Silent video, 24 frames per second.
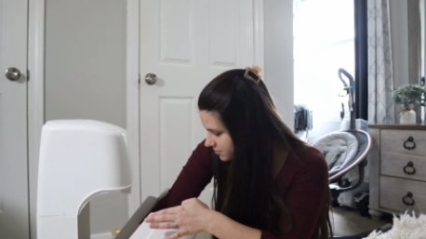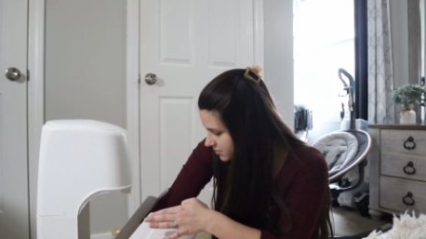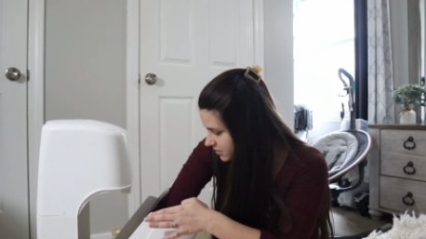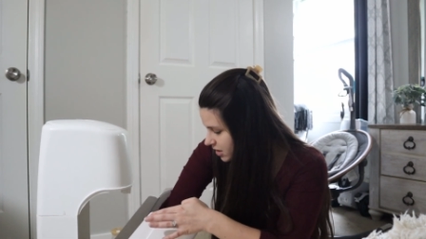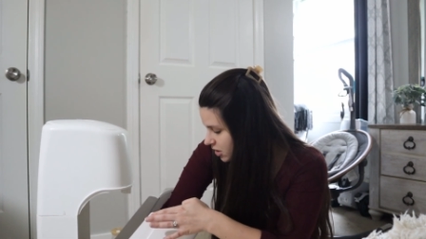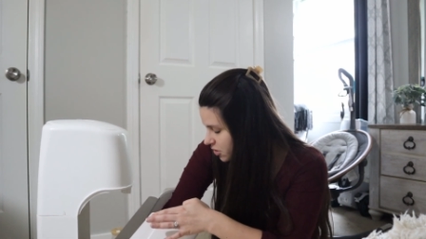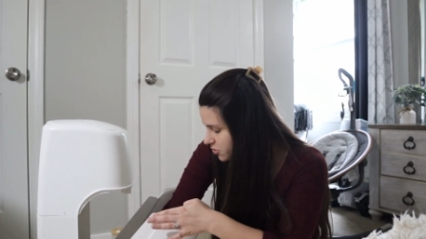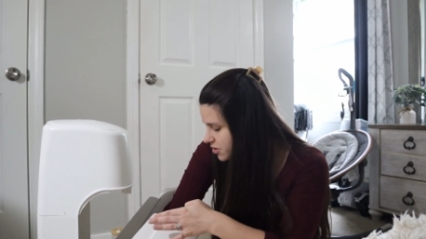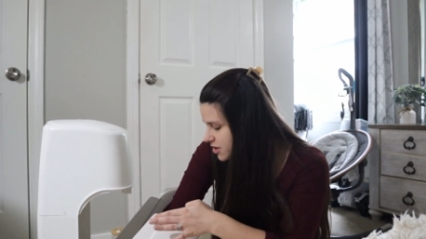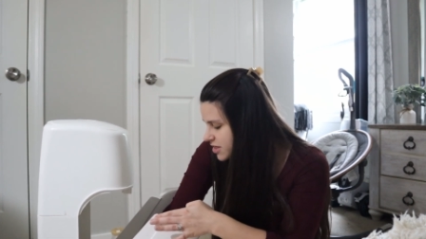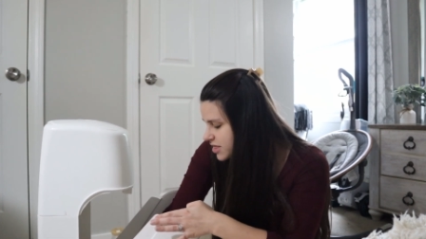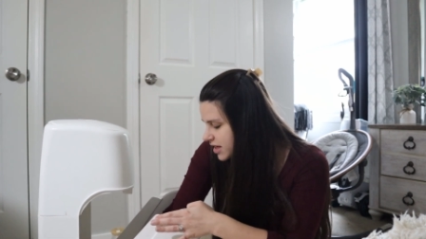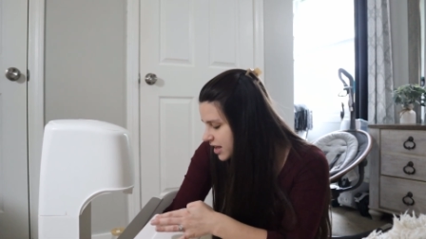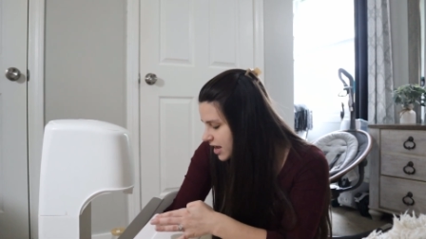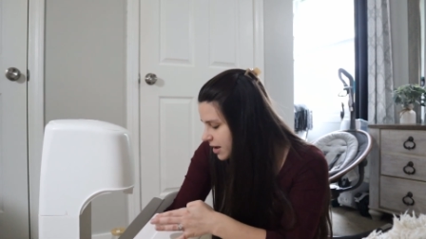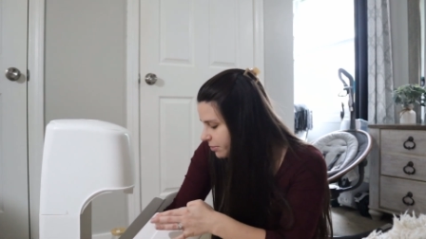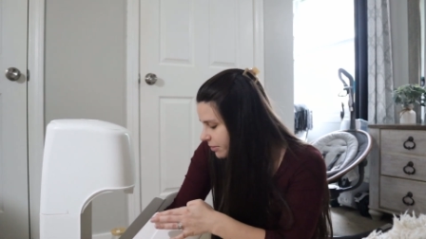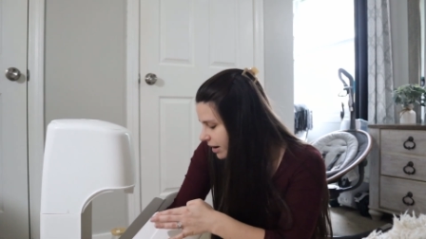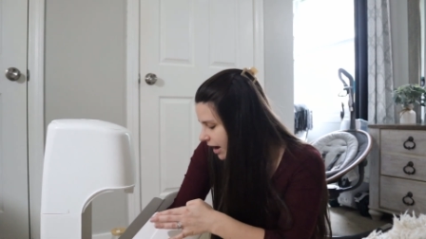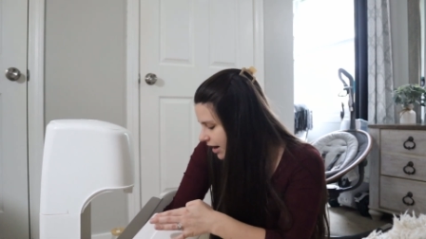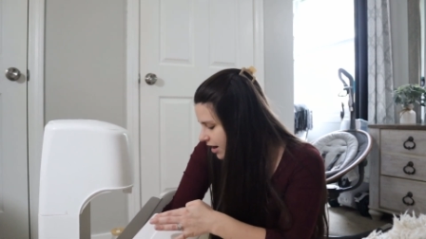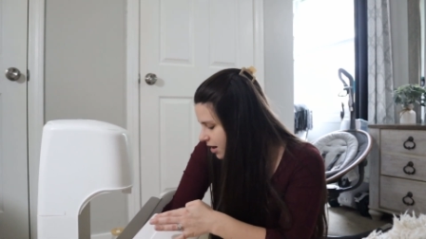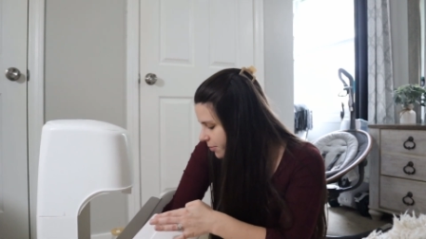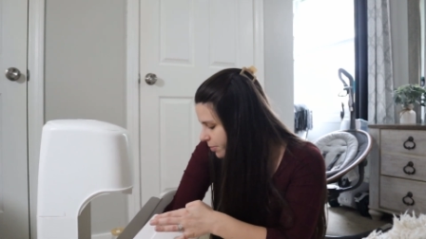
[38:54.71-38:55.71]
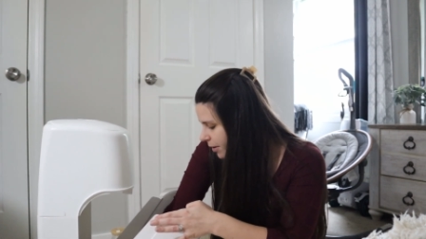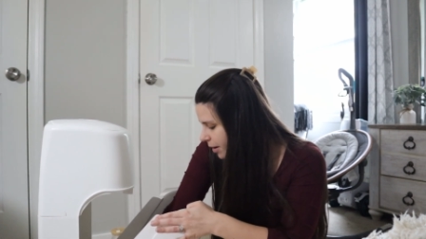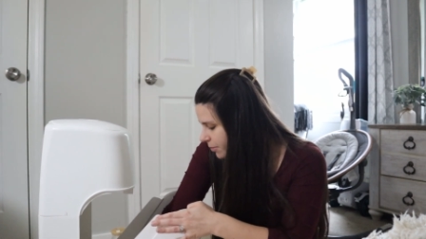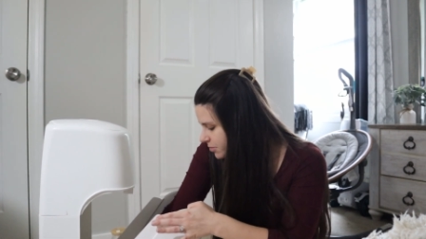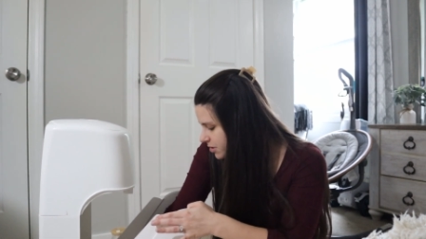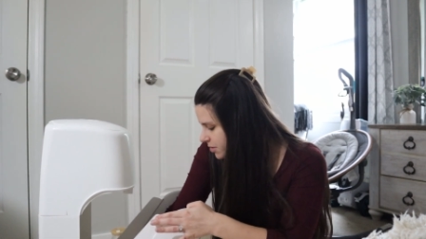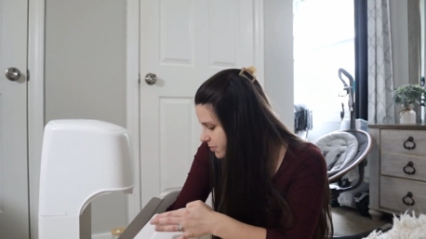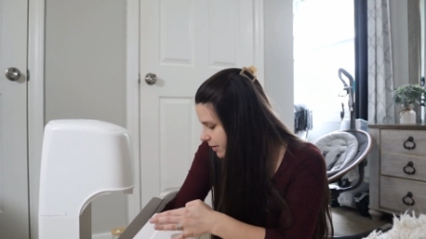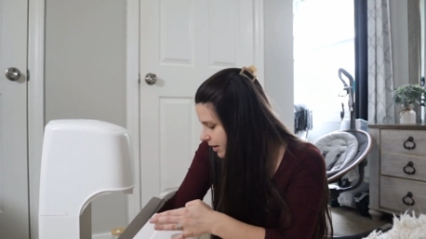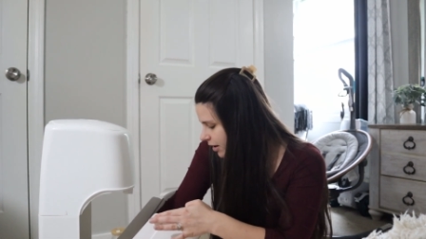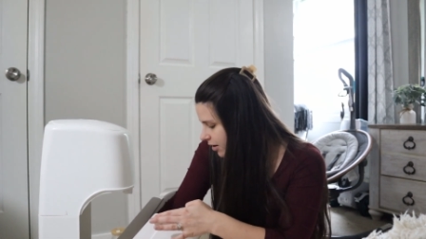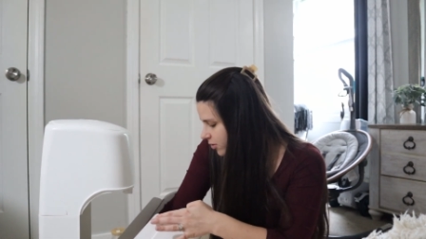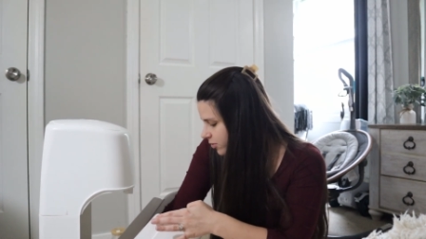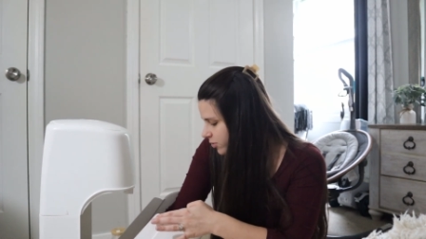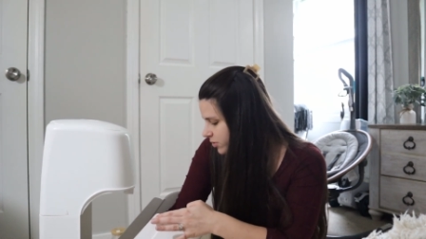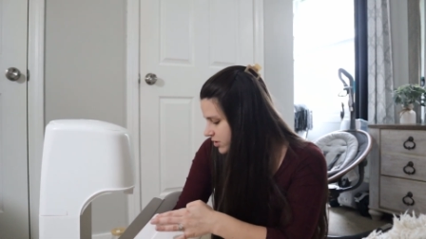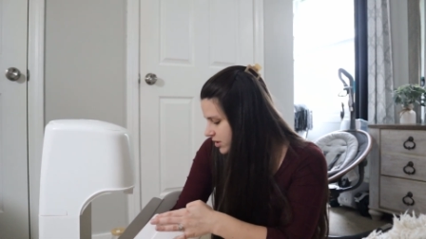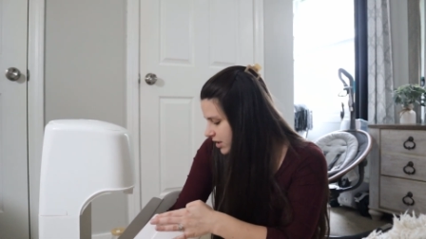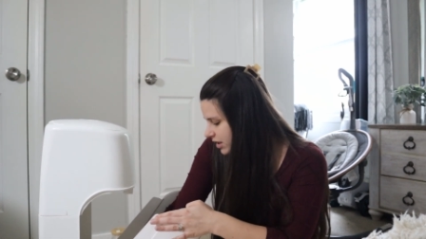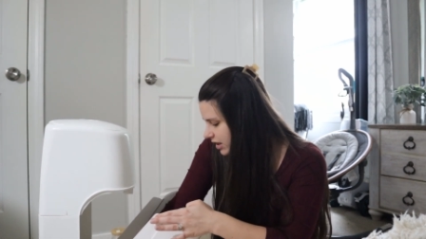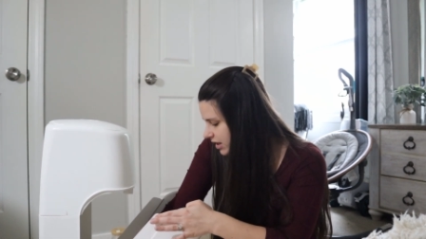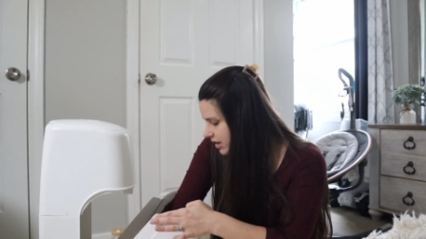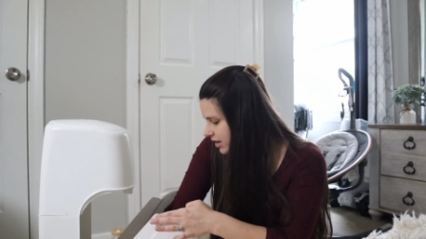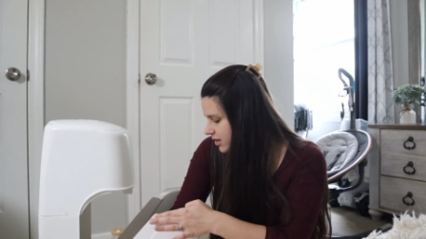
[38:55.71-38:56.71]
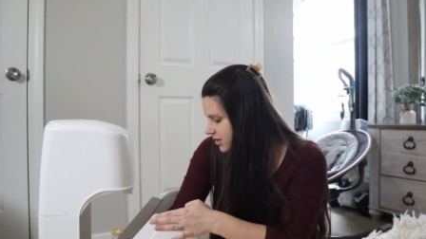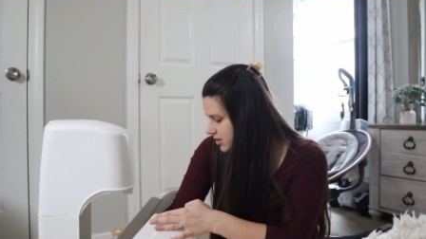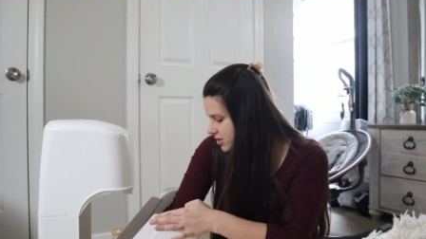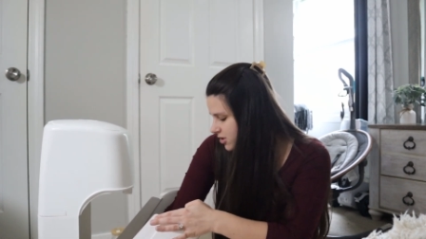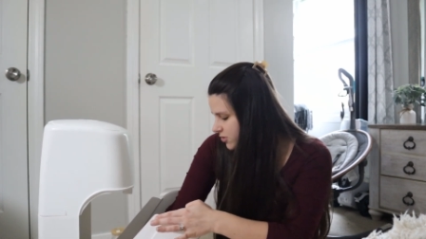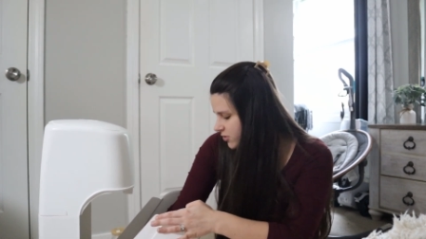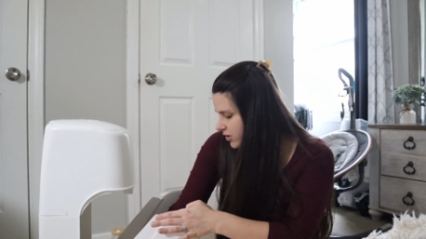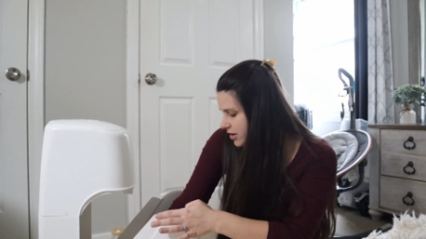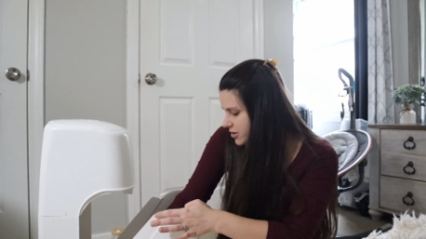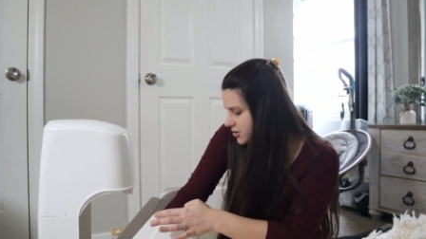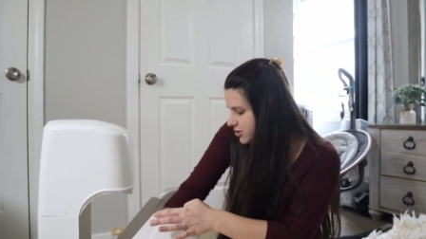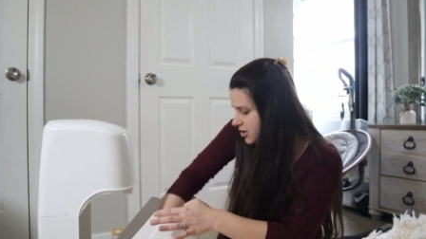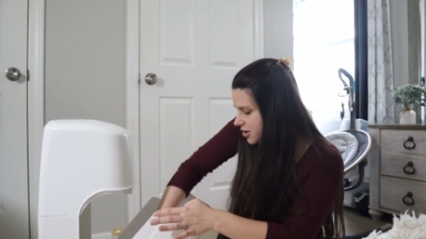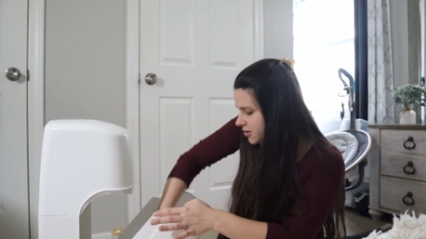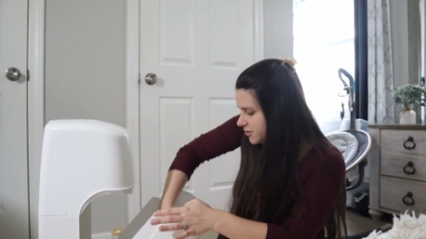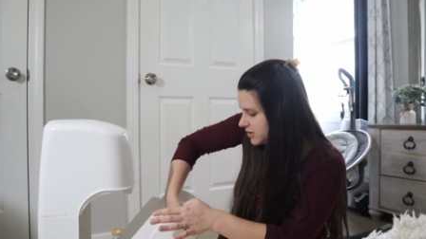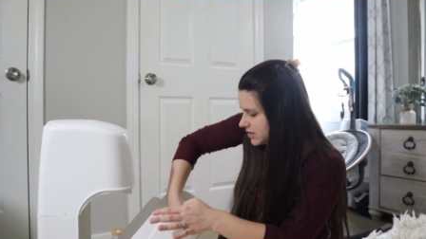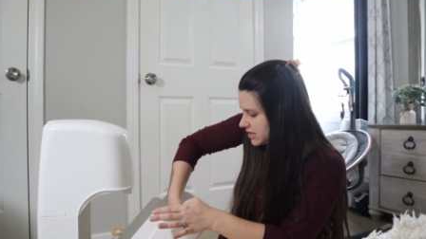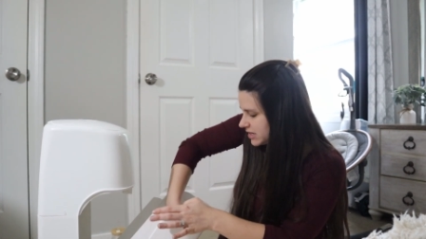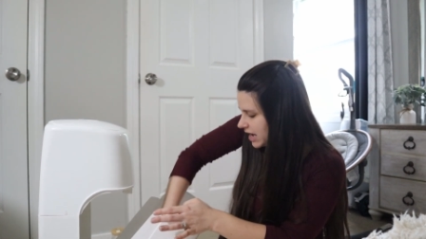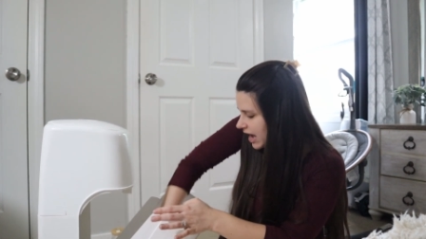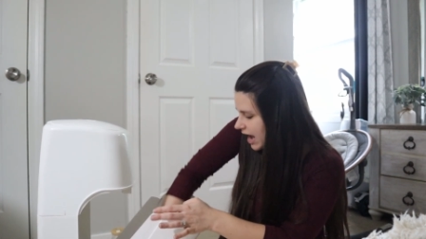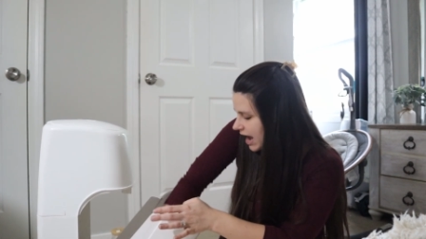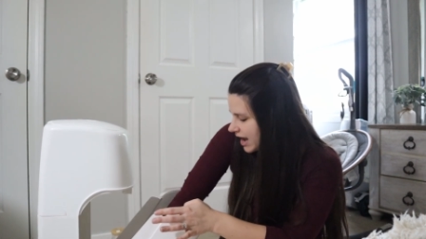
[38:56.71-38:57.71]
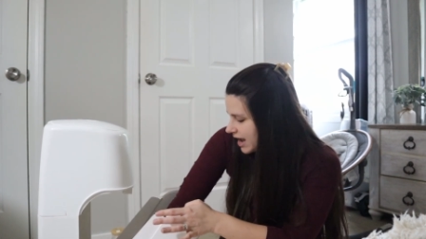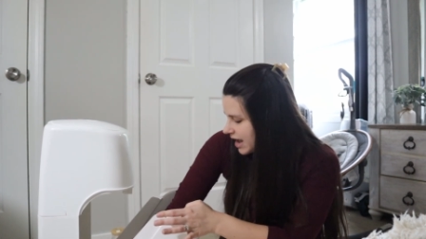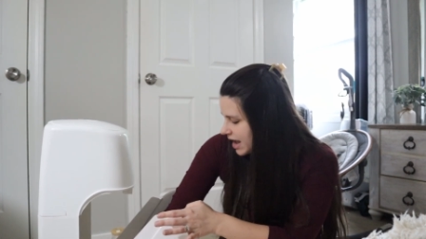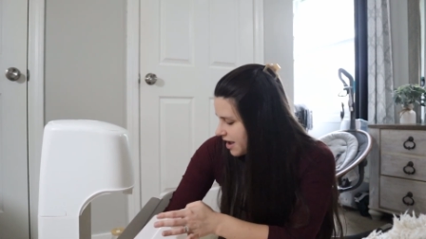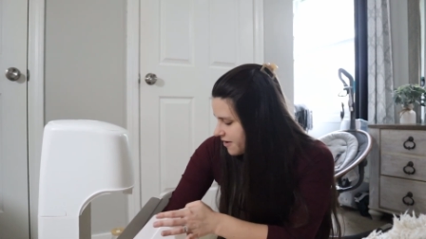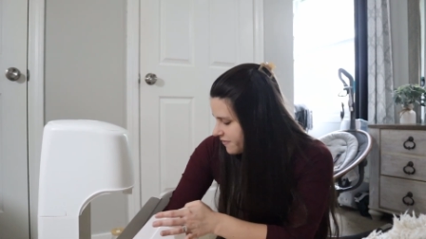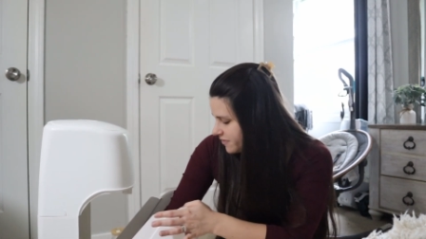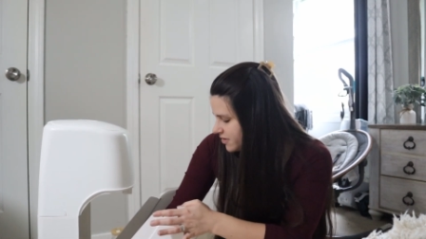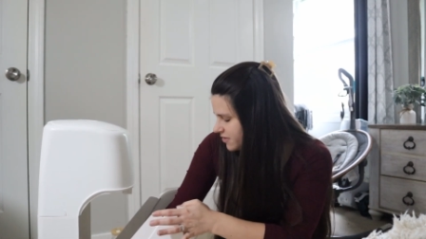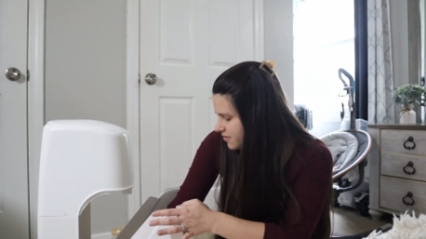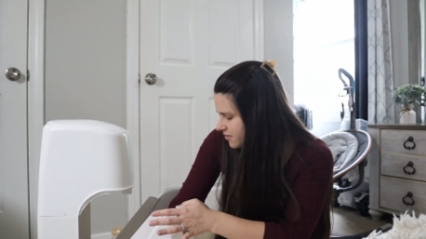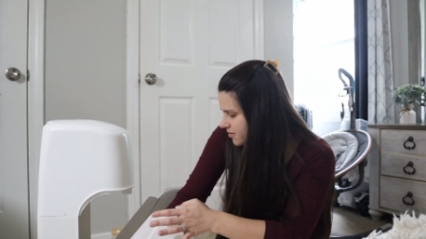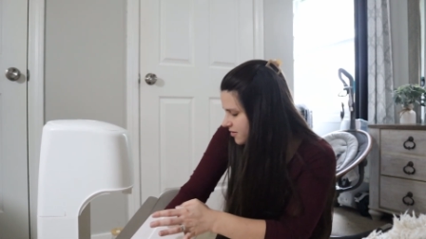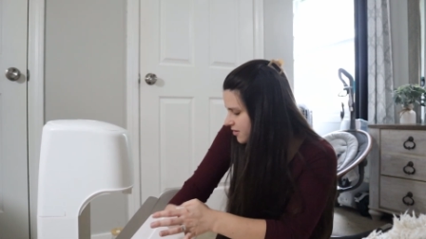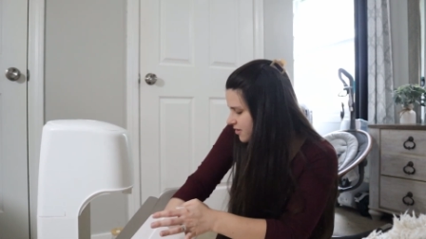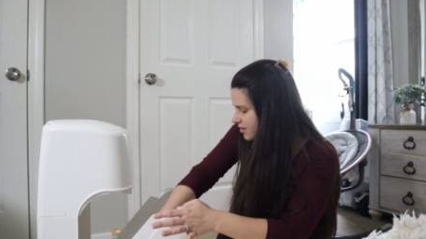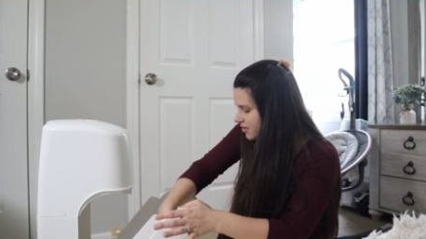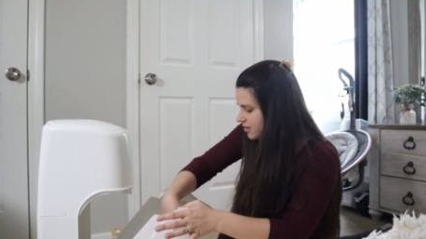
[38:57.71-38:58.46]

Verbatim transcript: the only thing I'm kind of bummed about with the Kia Sorento is I haven't,